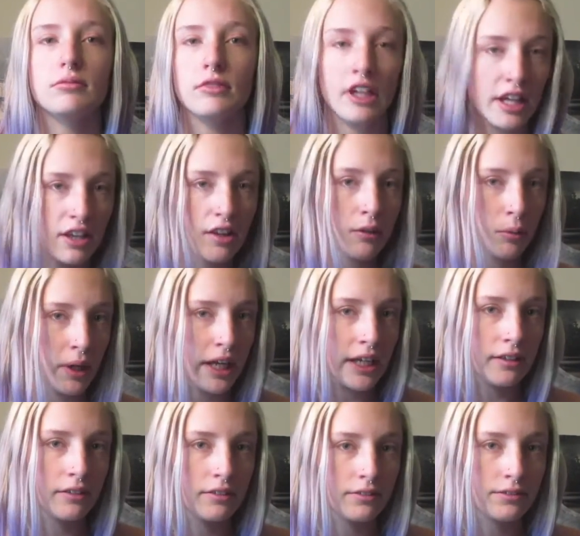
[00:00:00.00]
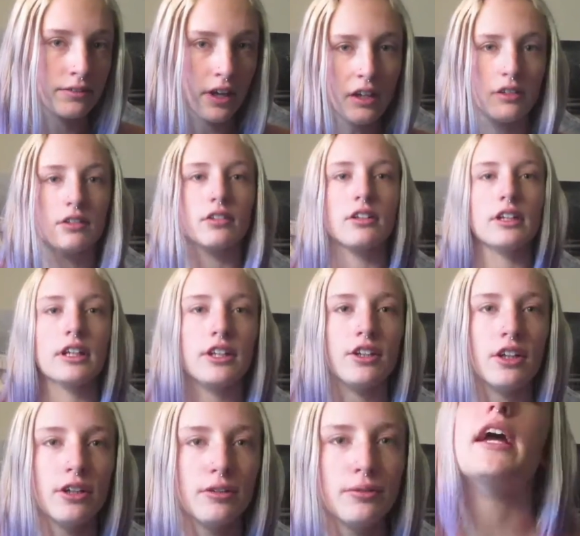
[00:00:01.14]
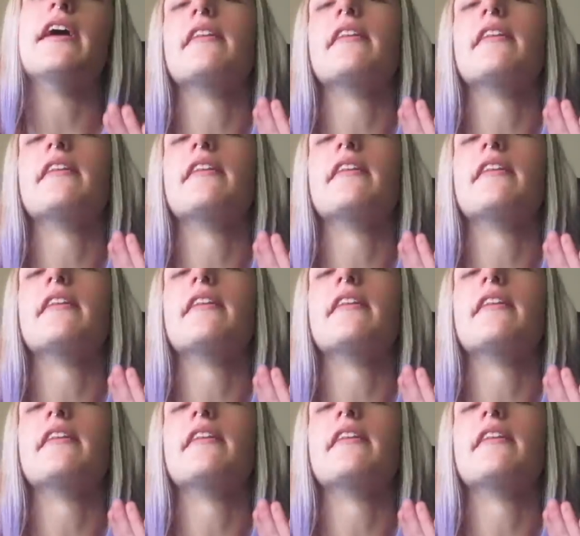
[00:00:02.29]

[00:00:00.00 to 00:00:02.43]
like the way it felt, like, you know.